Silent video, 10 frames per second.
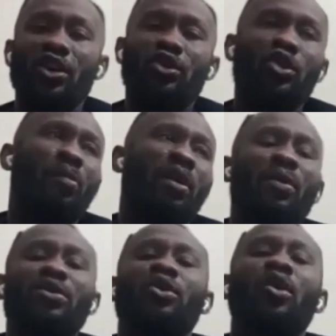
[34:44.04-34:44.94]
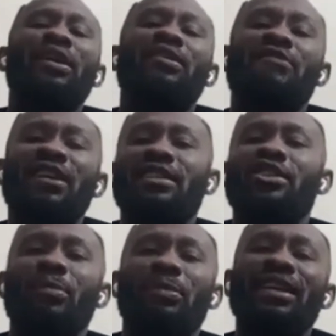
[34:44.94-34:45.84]
So nobody wants to come and invest in
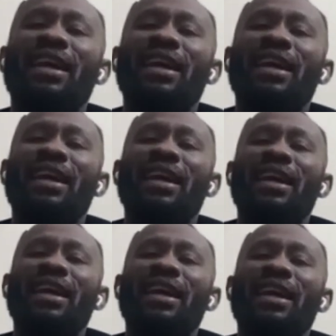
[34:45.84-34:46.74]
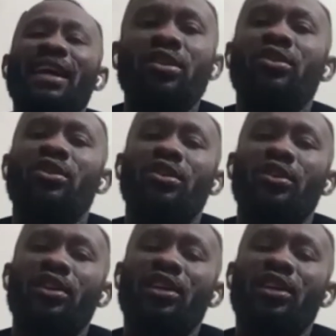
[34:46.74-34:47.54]
something that will not yield